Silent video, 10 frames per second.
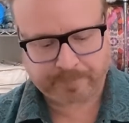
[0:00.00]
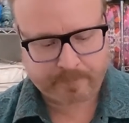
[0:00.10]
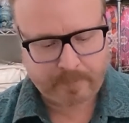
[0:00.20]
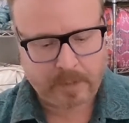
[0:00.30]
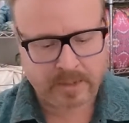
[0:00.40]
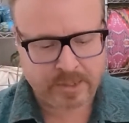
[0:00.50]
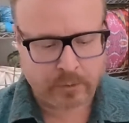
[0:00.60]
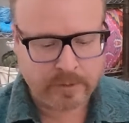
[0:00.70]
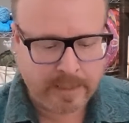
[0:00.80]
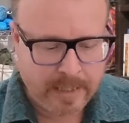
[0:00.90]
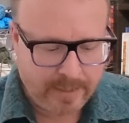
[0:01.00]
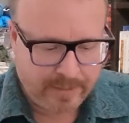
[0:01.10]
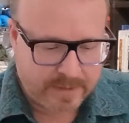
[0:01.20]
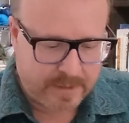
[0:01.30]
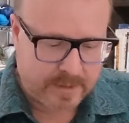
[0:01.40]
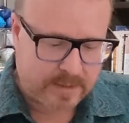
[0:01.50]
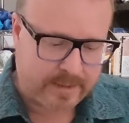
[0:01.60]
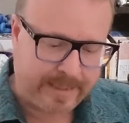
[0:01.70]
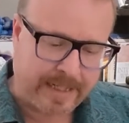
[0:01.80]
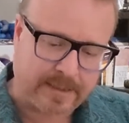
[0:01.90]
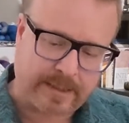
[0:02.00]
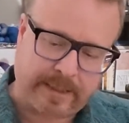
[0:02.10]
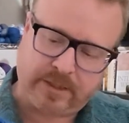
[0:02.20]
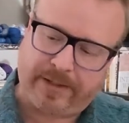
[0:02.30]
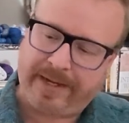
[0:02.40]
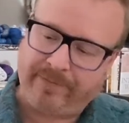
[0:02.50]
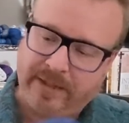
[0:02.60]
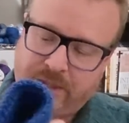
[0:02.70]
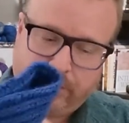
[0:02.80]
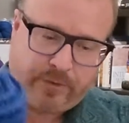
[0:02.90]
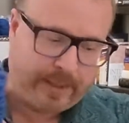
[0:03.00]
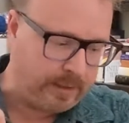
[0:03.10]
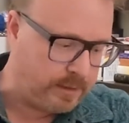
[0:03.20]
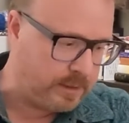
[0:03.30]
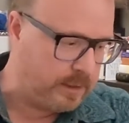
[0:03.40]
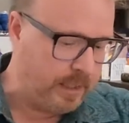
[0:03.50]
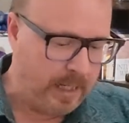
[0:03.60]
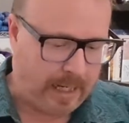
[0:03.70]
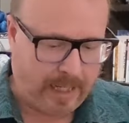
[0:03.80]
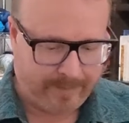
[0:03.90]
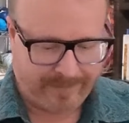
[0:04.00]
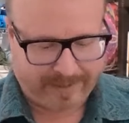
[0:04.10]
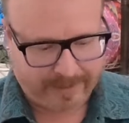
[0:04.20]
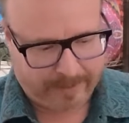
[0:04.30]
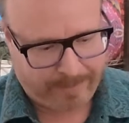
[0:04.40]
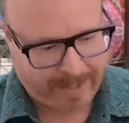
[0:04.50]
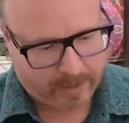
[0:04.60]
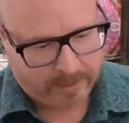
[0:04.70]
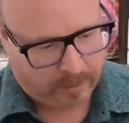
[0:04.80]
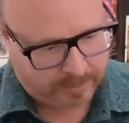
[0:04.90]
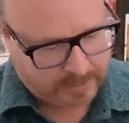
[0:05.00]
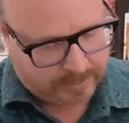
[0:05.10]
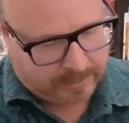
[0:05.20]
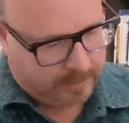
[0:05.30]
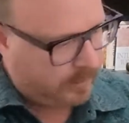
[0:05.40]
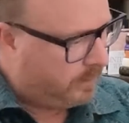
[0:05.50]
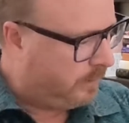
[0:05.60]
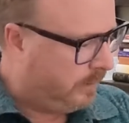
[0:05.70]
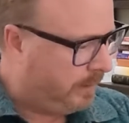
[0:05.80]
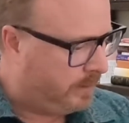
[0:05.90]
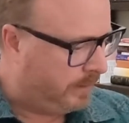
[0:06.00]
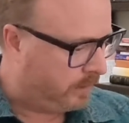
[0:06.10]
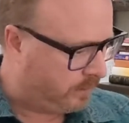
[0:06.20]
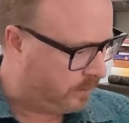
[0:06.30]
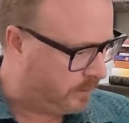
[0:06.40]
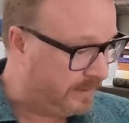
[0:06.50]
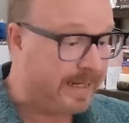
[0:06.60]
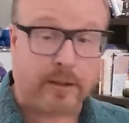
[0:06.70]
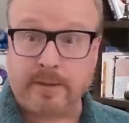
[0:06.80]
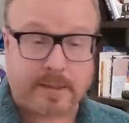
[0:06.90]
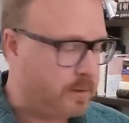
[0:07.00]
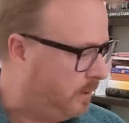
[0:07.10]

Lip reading: So this is the next thing. So I have these two things. I've got to get it back onto the niddles.